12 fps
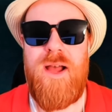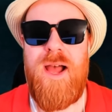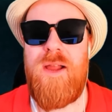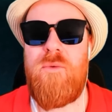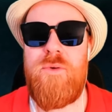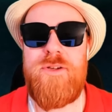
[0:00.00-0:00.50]

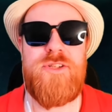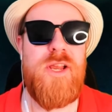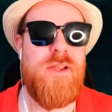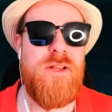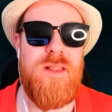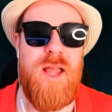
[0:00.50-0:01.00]
I wish I
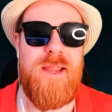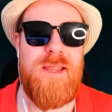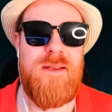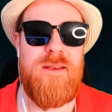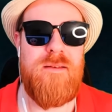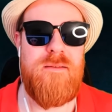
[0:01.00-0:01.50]
could like
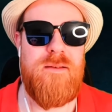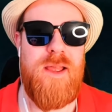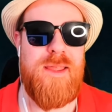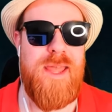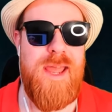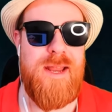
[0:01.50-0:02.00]
it. I
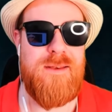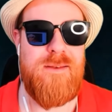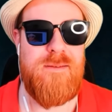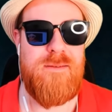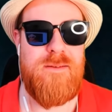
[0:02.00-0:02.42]
can't.